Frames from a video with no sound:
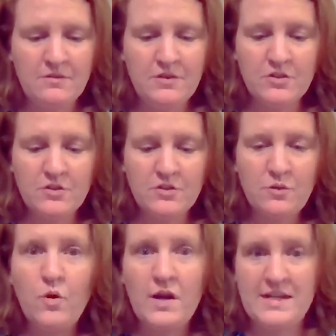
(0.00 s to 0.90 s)
There's a
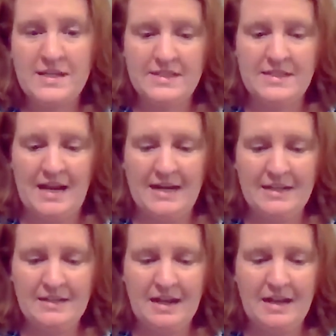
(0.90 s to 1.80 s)
wood
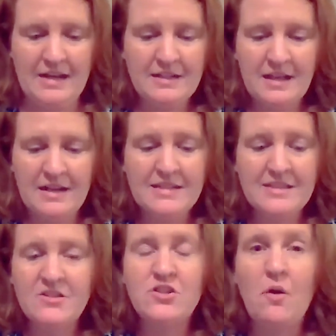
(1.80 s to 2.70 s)
inside it, and
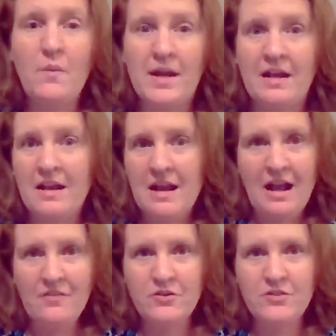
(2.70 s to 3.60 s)
it's snowing,
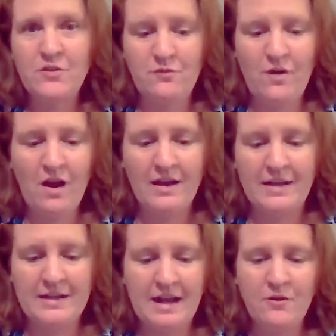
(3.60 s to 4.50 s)
and there's a
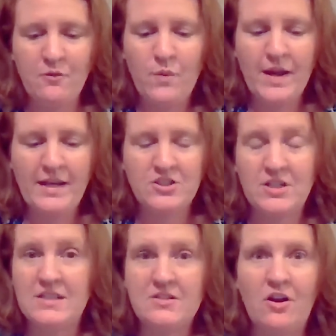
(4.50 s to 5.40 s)
faun and a witch,
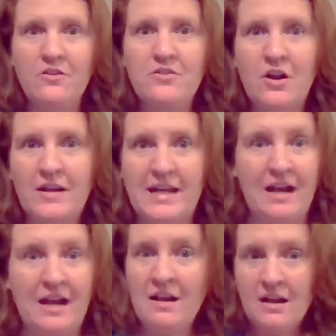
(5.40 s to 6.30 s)
and it's called
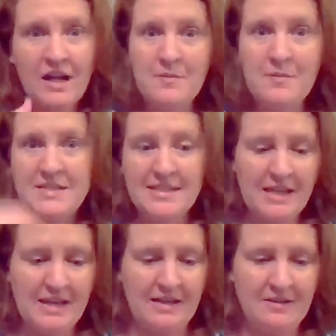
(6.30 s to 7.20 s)
Narnia. Come and
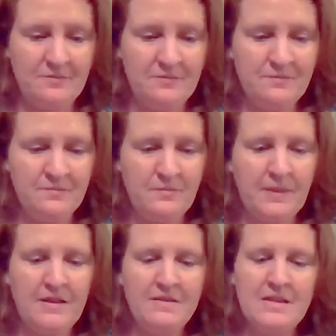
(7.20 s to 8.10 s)
see.
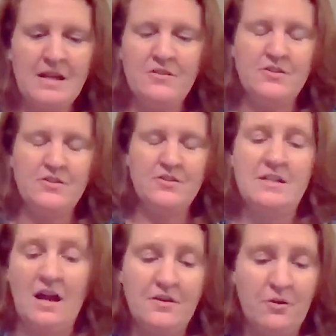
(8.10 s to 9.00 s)
The others did
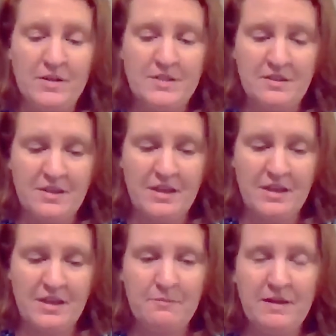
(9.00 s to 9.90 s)
not know what to
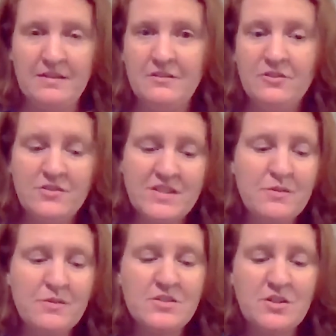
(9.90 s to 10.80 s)
think, but Lucy
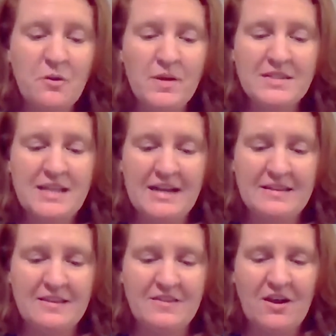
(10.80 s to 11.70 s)
was so
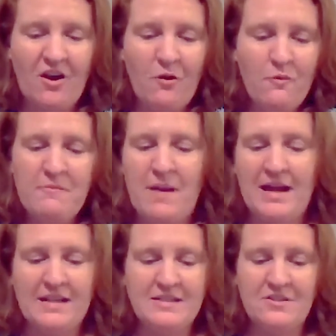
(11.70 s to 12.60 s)
excited that they all went
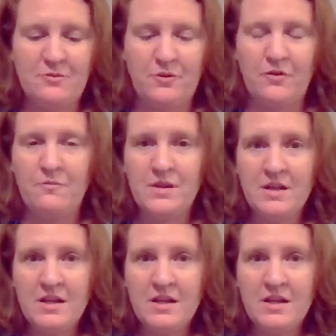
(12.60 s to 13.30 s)
back into the room.